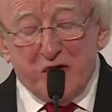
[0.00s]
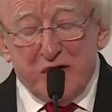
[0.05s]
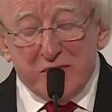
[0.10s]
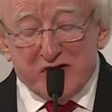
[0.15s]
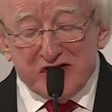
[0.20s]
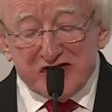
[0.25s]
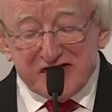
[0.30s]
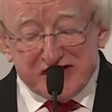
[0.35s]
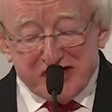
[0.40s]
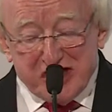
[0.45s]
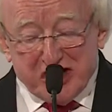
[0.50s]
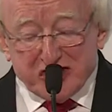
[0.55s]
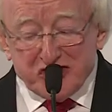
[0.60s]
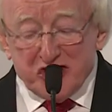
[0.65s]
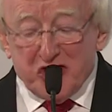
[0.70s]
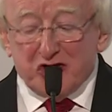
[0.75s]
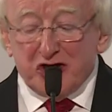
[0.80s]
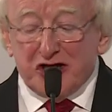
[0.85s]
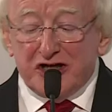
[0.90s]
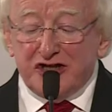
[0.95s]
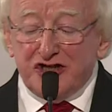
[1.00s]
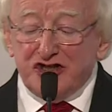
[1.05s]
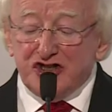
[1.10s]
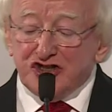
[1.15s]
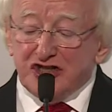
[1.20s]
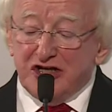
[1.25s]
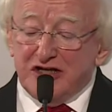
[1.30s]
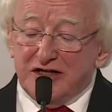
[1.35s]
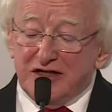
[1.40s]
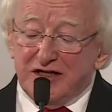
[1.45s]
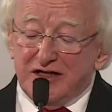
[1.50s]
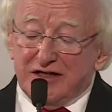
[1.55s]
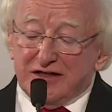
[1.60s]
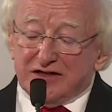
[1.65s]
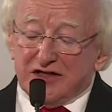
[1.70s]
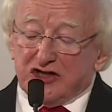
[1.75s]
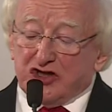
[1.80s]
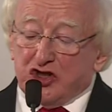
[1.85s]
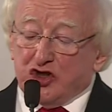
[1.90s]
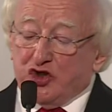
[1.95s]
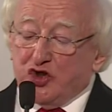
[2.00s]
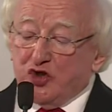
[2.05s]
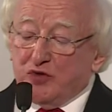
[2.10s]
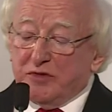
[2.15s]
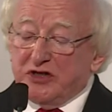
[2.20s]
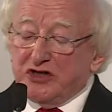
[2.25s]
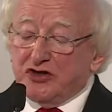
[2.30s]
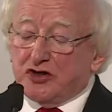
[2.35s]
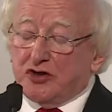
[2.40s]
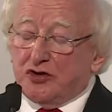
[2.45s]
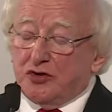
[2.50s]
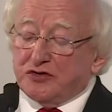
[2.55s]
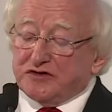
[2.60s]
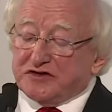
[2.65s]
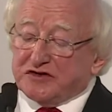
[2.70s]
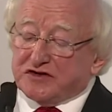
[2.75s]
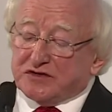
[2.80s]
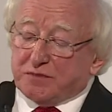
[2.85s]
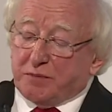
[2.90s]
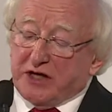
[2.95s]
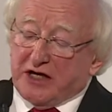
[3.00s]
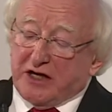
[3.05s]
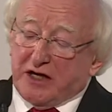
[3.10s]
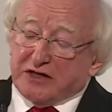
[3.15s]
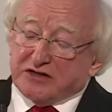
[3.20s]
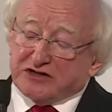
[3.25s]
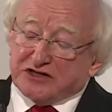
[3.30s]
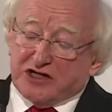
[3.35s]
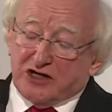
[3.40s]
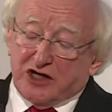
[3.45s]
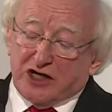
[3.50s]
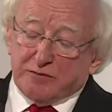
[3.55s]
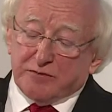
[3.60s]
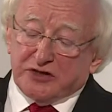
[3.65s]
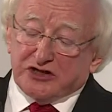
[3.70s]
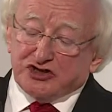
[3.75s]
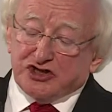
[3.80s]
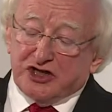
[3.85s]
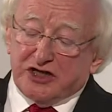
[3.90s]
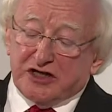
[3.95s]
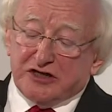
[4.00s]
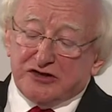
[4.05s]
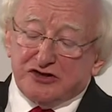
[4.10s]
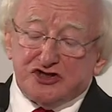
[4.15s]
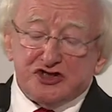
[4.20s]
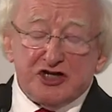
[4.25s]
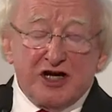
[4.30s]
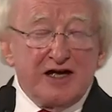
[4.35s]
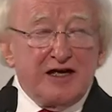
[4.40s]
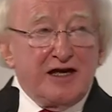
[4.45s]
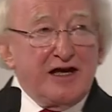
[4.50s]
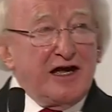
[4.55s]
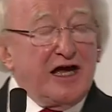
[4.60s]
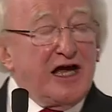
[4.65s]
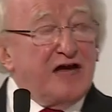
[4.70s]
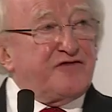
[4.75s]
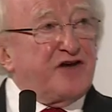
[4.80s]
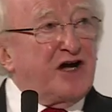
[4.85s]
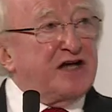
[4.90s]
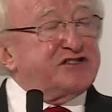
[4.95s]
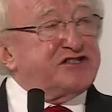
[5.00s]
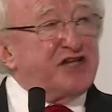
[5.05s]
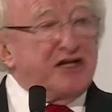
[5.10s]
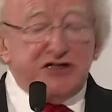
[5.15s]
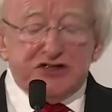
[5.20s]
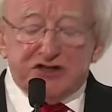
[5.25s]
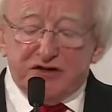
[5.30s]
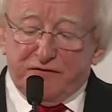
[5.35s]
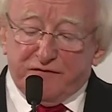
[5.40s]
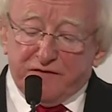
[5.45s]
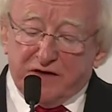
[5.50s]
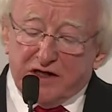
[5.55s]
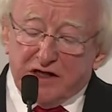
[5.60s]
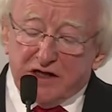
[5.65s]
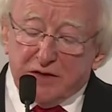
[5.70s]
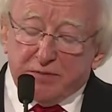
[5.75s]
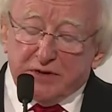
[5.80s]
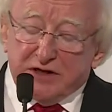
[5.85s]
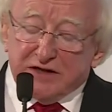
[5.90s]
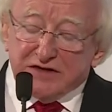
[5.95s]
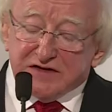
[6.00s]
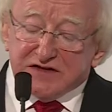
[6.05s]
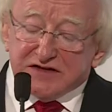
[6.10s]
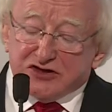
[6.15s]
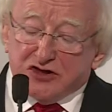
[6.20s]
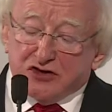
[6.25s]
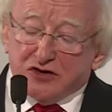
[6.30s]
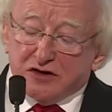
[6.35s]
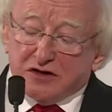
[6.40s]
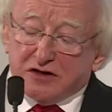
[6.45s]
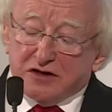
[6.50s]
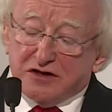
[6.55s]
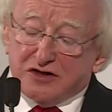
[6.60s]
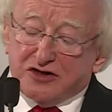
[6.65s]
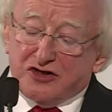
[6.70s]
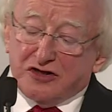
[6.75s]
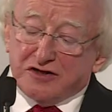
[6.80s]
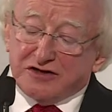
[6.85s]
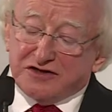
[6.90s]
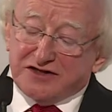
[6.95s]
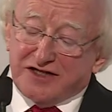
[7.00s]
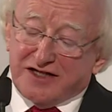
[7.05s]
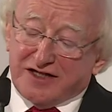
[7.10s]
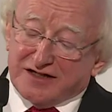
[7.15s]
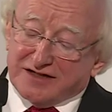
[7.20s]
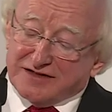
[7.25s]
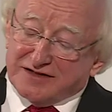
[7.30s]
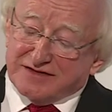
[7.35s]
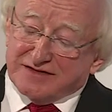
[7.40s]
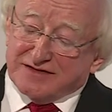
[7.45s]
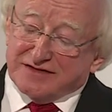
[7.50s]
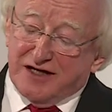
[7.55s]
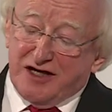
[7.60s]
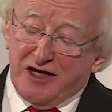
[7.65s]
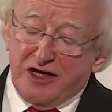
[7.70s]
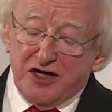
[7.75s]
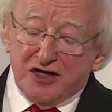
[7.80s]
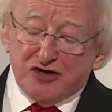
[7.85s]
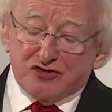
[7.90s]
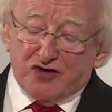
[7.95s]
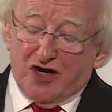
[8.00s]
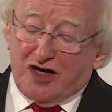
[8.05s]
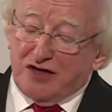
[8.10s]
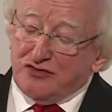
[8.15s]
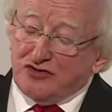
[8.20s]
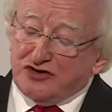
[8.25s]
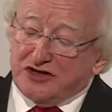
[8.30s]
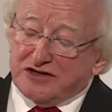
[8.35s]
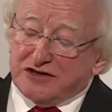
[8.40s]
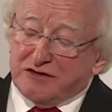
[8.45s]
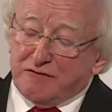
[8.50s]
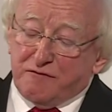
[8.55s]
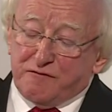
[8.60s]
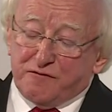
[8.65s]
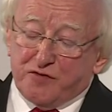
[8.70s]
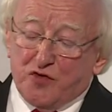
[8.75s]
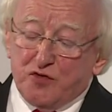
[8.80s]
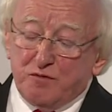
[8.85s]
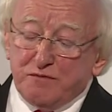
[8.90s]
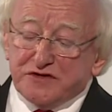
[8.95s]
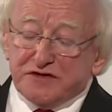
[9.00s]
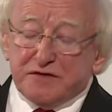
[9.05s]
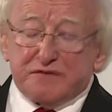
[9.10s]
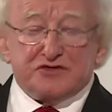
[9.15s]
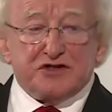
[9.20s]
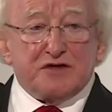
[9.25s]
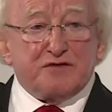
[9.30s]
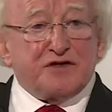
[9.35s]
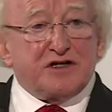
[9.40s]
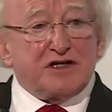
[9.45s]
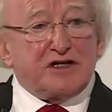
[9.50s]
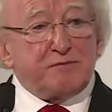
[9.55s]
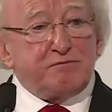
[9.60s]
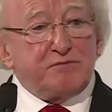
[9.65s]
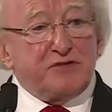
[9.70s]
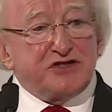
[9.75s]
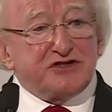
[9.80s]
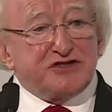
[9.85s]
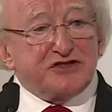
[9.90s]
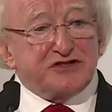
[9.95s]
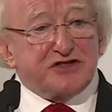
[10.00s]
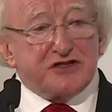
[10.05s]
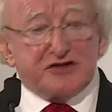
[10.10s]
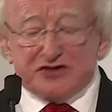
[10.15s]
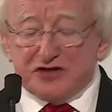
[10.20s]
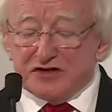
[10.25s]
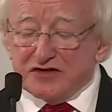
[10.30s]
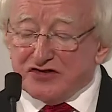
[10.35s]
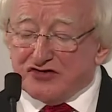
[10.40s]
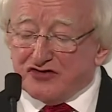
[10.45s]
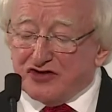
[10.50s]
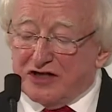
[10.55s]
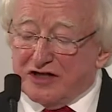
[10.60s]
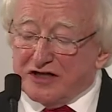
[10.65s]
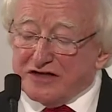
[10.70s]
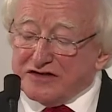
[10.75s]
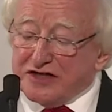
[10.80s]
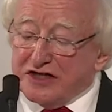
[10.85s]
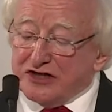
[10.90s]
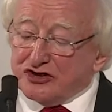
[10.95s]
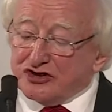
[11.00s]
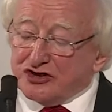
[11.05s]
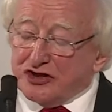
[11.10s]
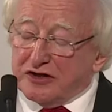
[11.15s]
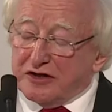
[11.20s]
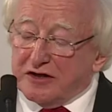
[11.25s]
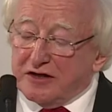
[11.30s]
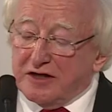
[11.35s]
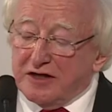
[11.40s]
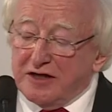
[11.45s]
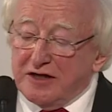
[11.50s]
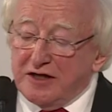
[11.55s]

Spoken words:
We must acknowledge that the human causes behind climate change have identifiable historical contexts, grounded in forms of development and industrialization